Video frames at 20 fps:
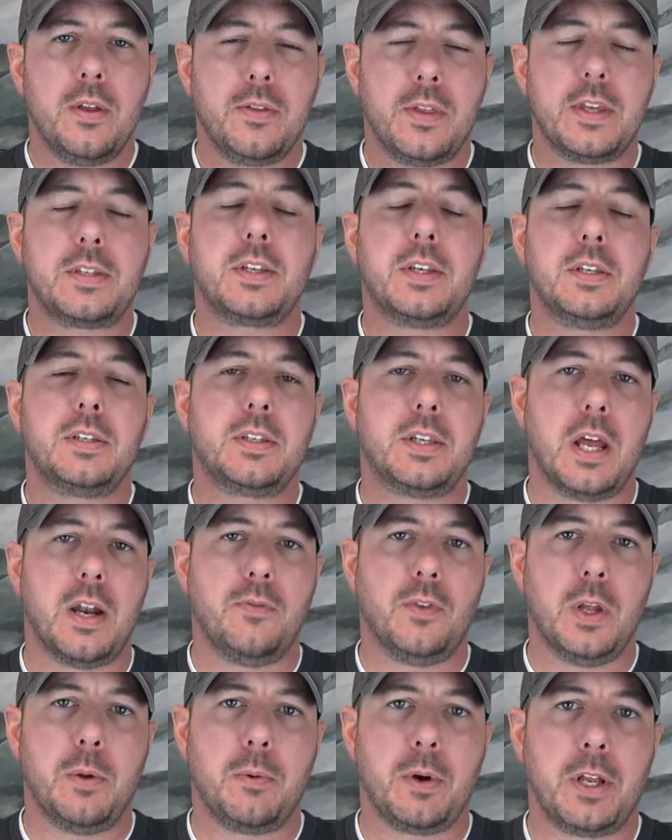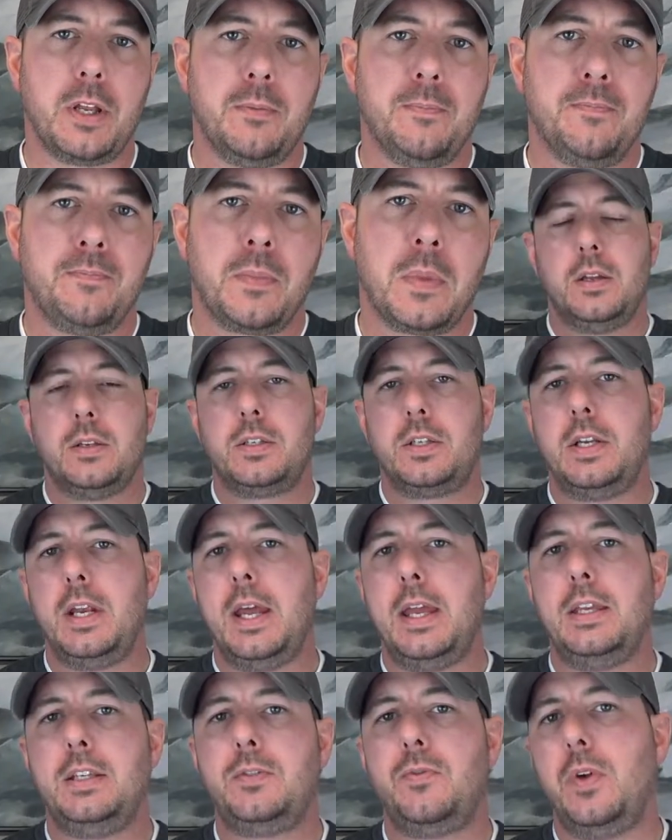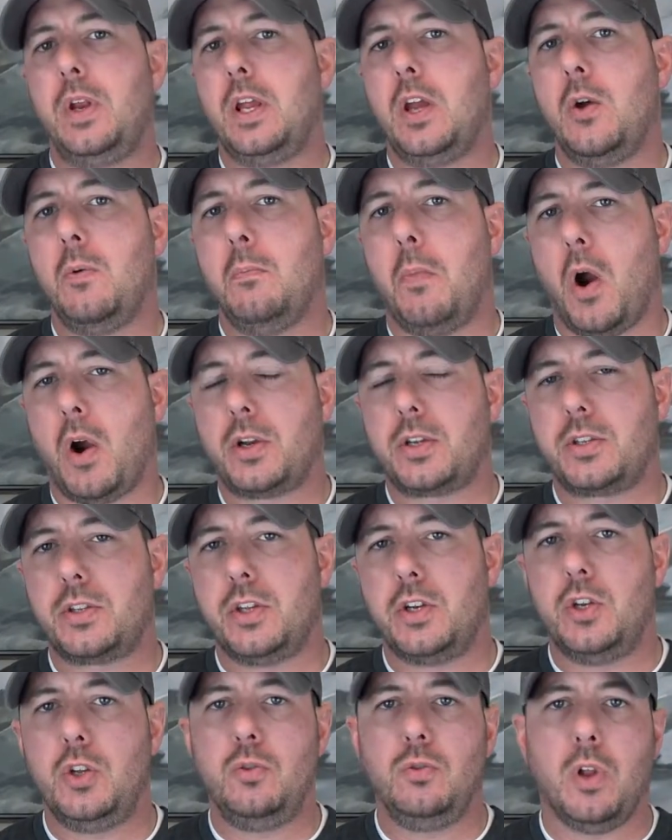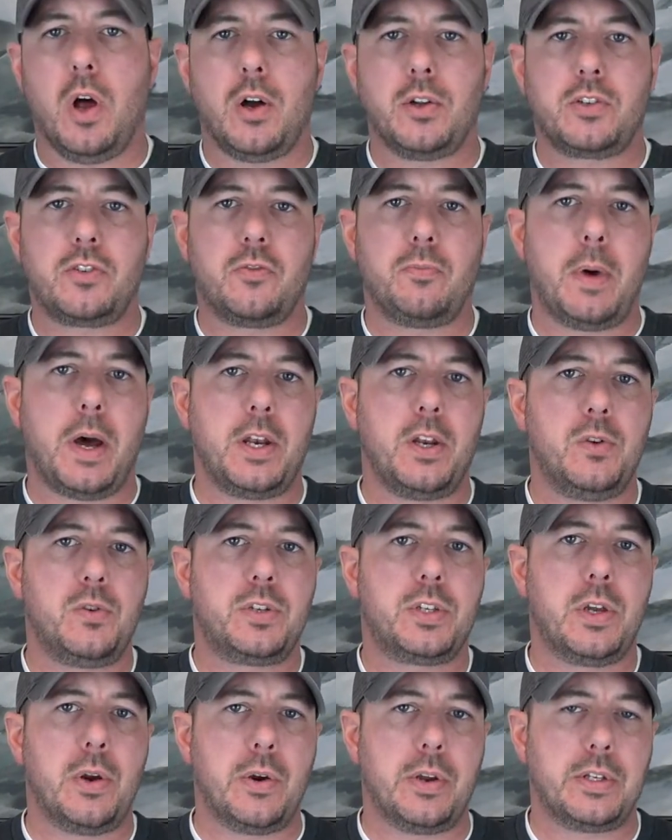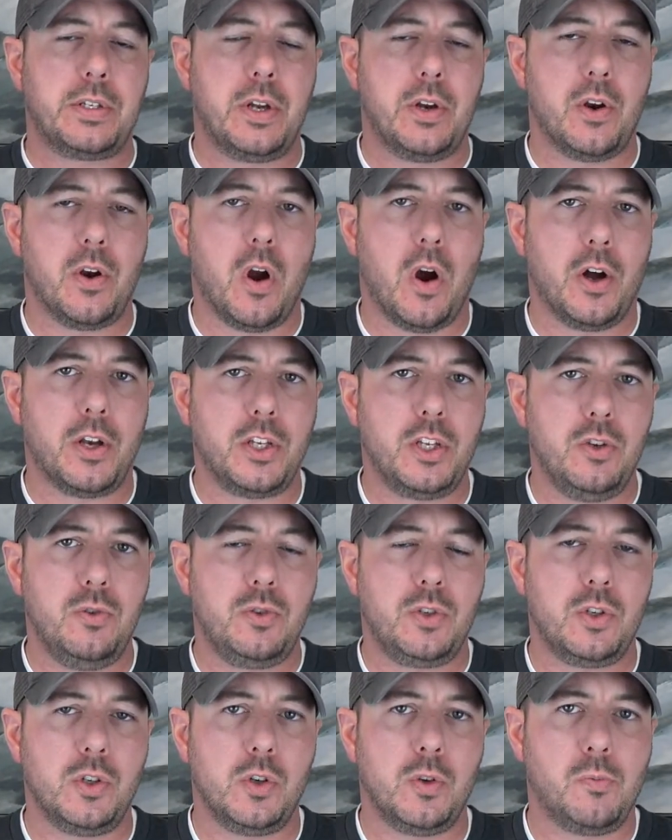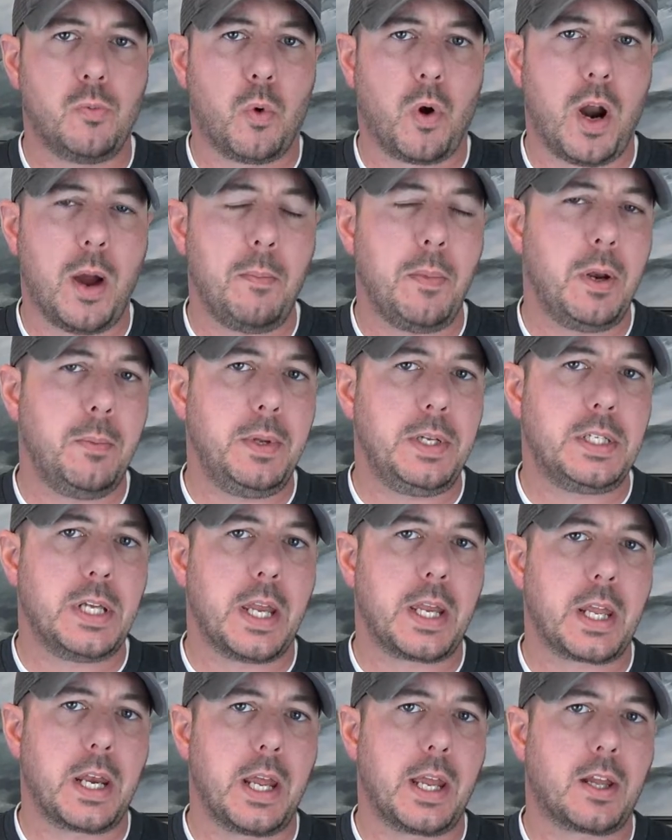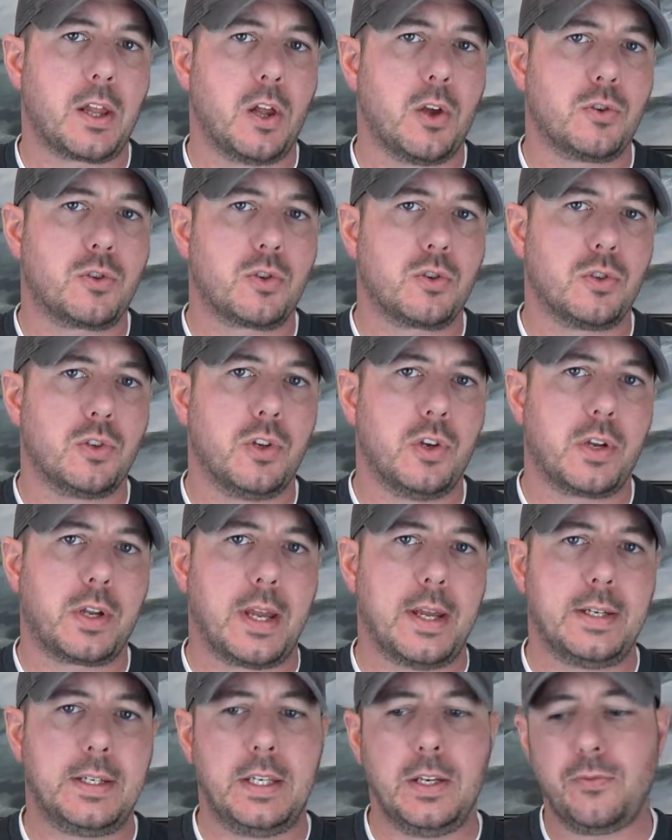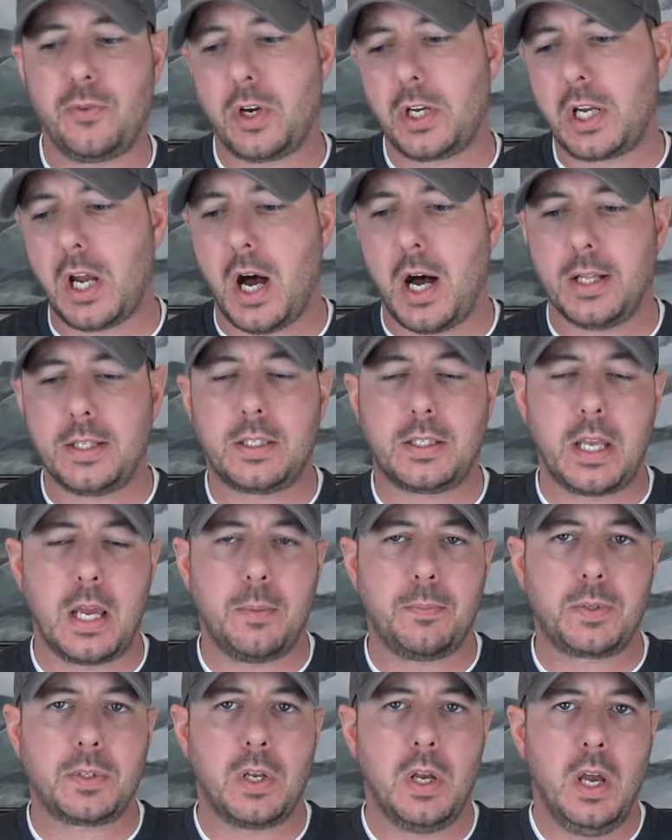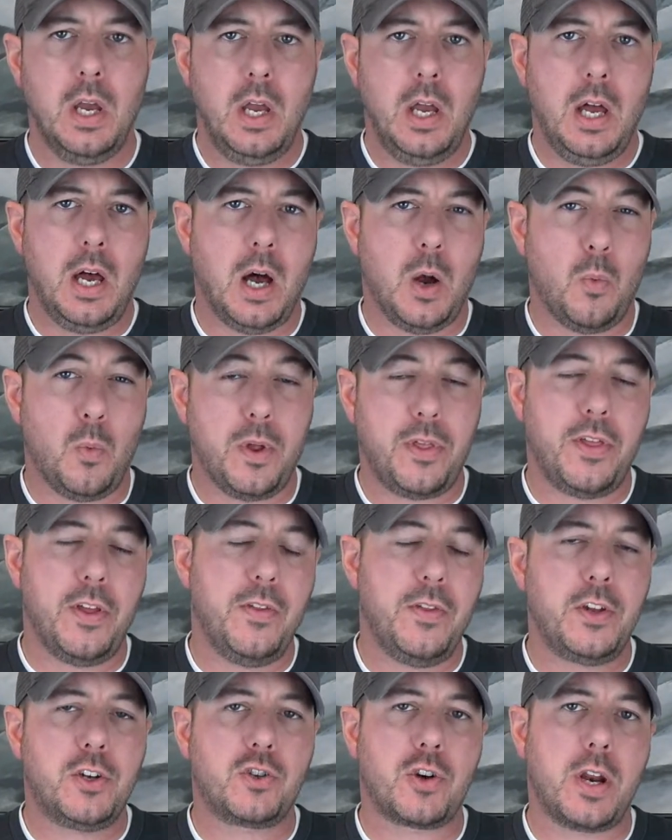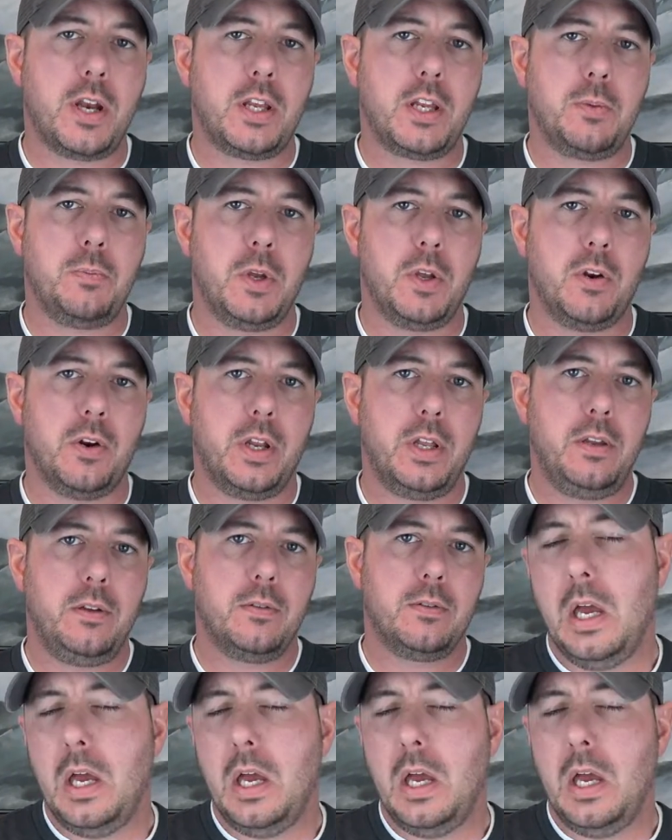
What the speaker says: This is Son of Liberty. Today's video marks the new launch of my new series here on YouTube, where I'm going to be taking a closer look at different concepts within the training community.